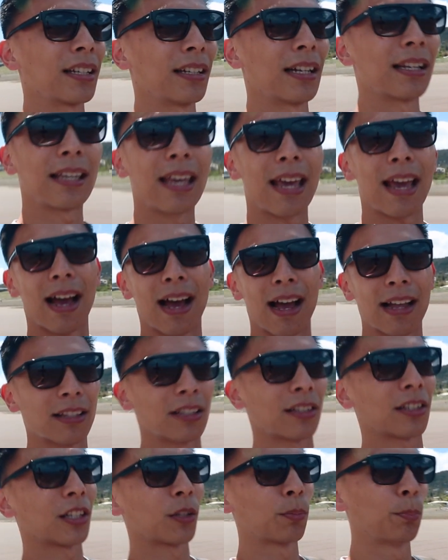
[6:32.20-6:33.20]
gonna get
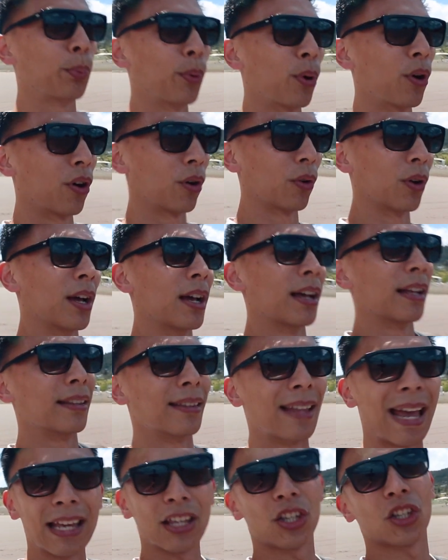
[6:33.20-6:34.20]
unspoiled
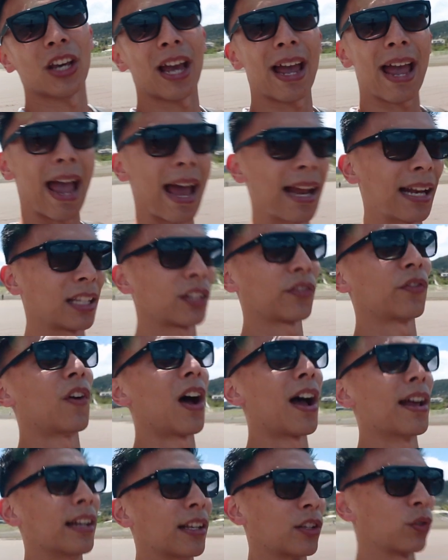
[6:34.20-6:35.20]
nature at its
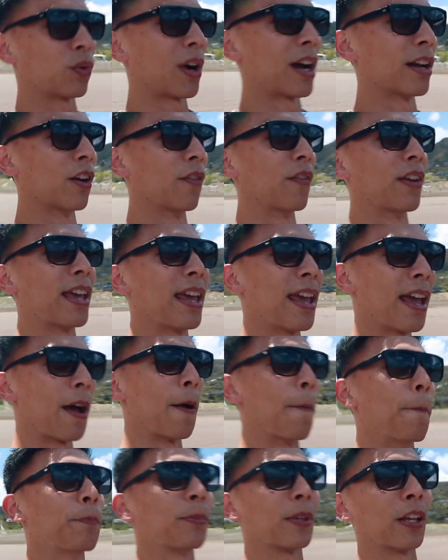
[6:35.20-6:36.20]
finest right over here.
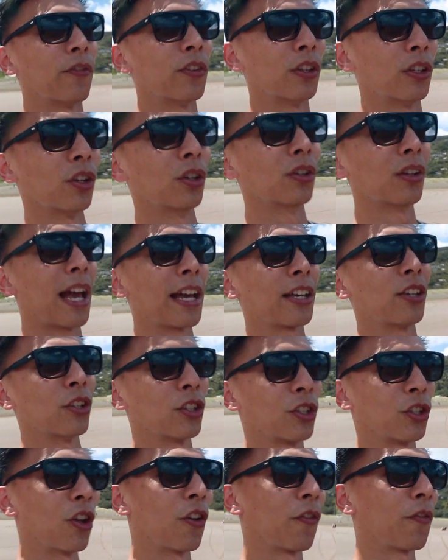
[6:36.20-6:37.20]
If you do like your
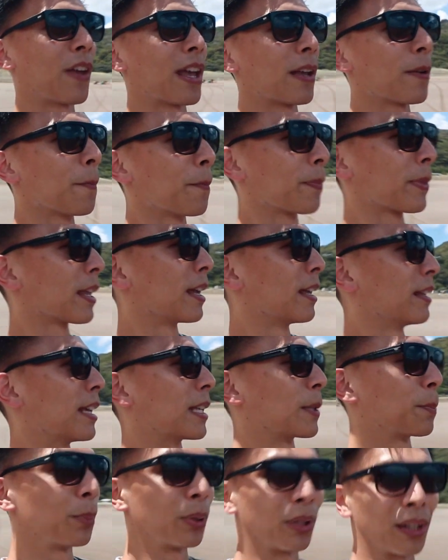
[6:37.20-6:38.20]
surfing,
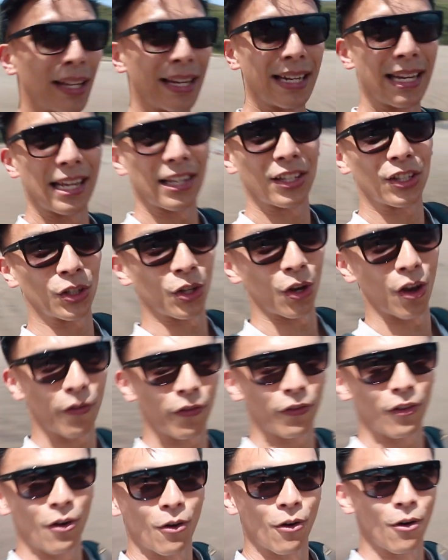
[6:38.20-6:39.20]
there's plenty of surf
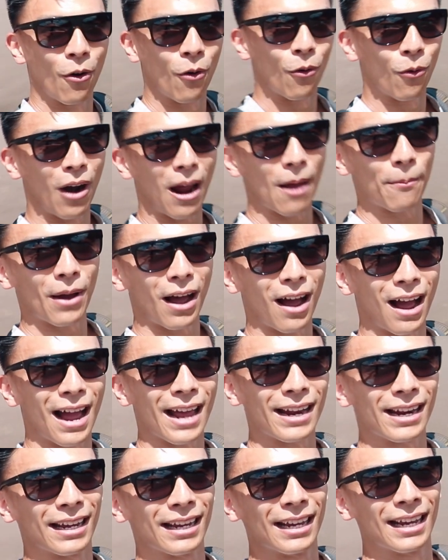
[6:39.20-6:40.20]
right
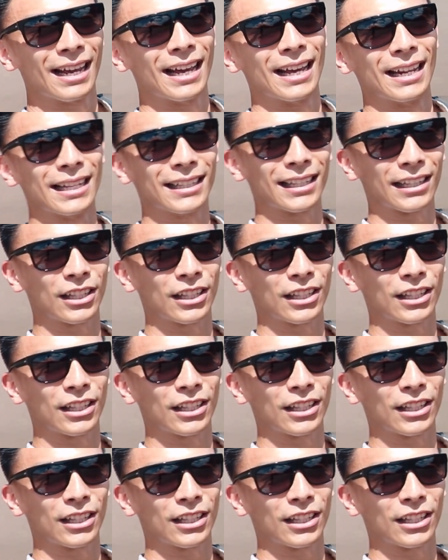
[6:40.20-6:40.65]
behind. It is